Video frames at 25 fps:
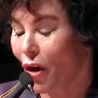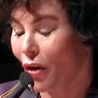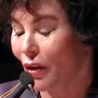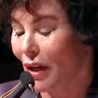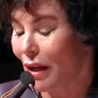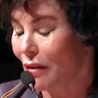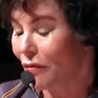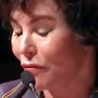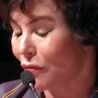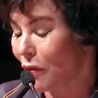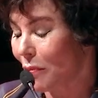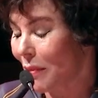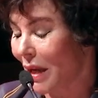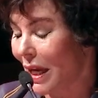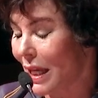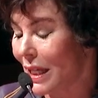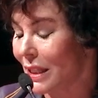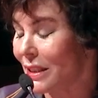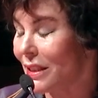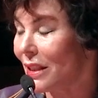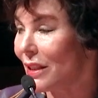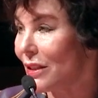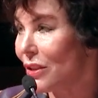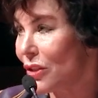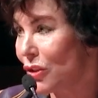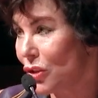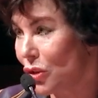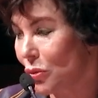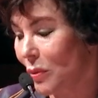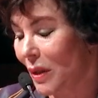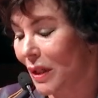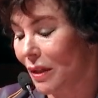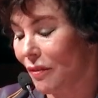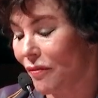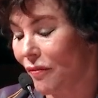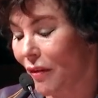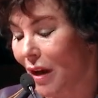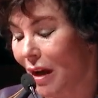All right, from 18 to
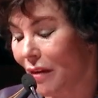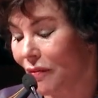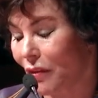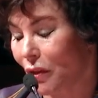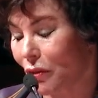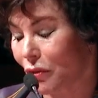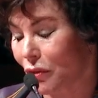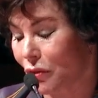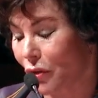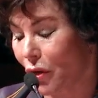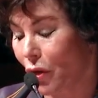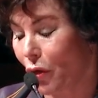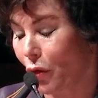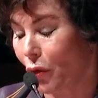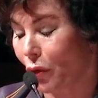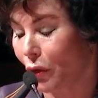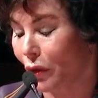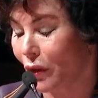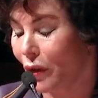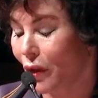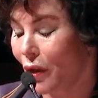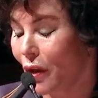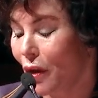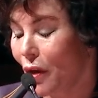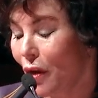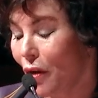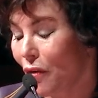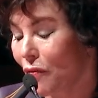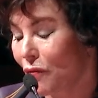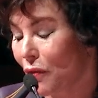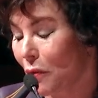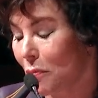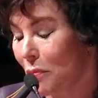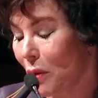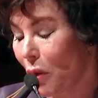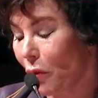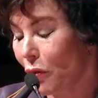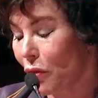25 years old,
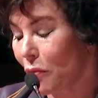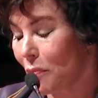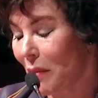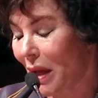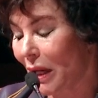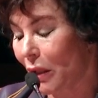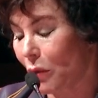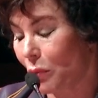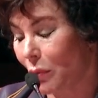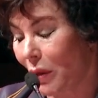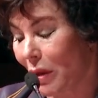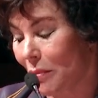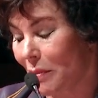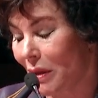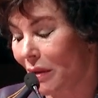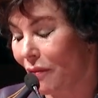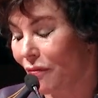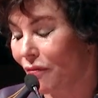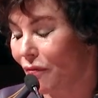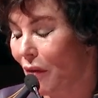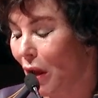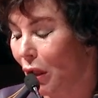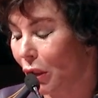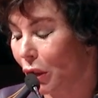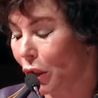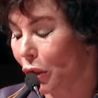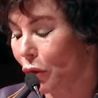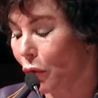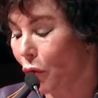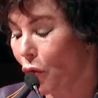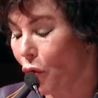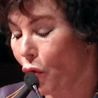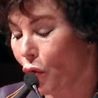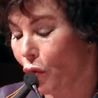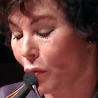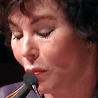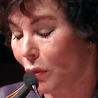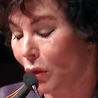for both men and women, follow your
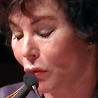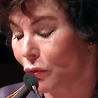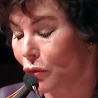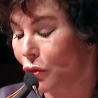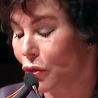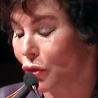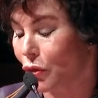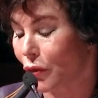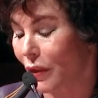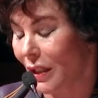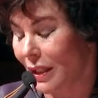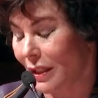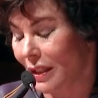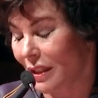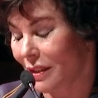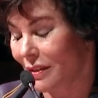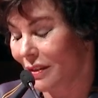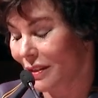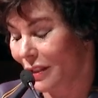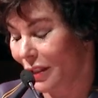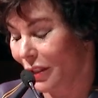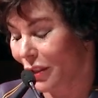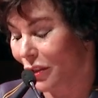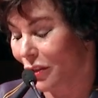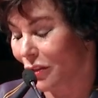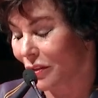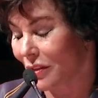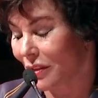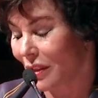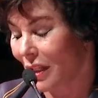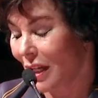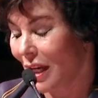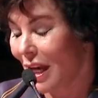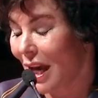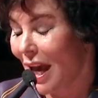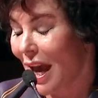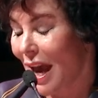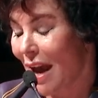hormones during these years.
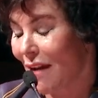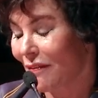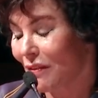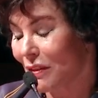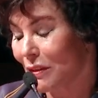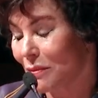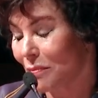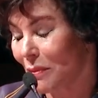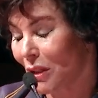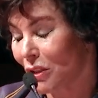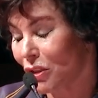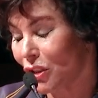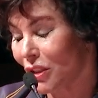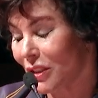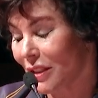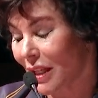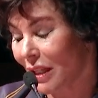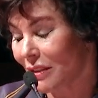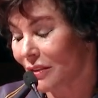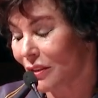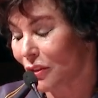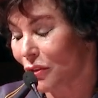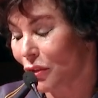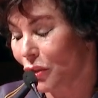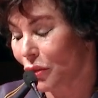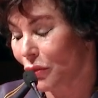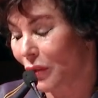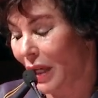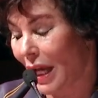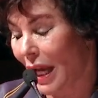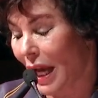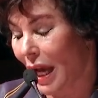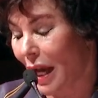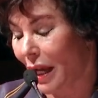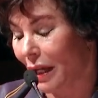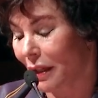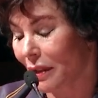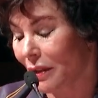Have as much sex as you
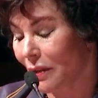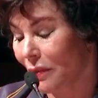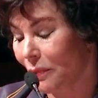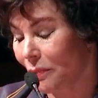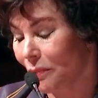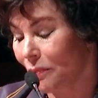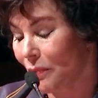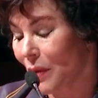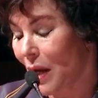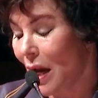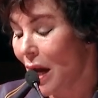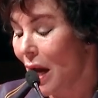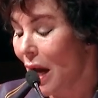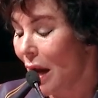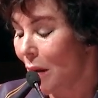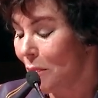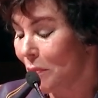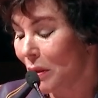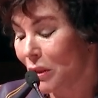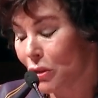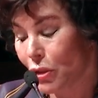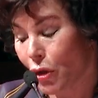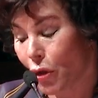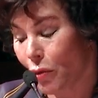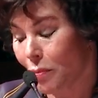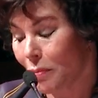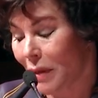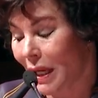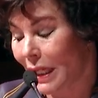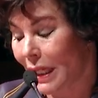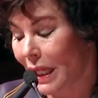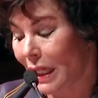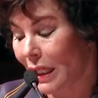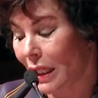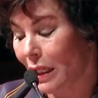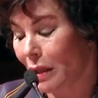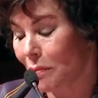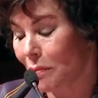can, but don't make any